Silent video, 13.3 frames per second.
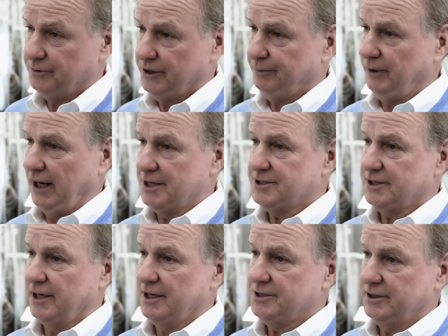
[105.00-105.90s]
with the
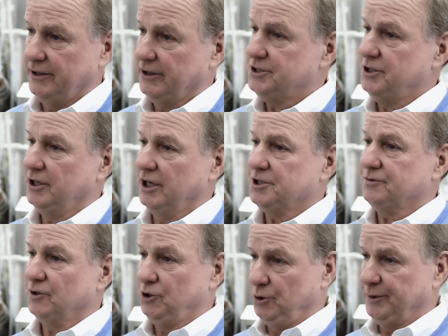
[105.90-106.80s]
process and the chance
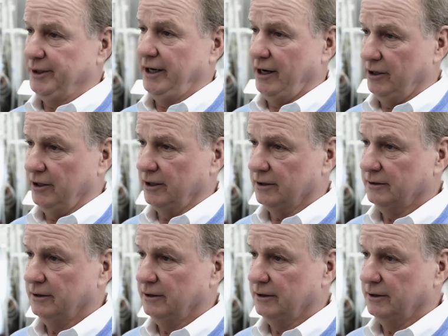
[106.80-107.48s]
for human error.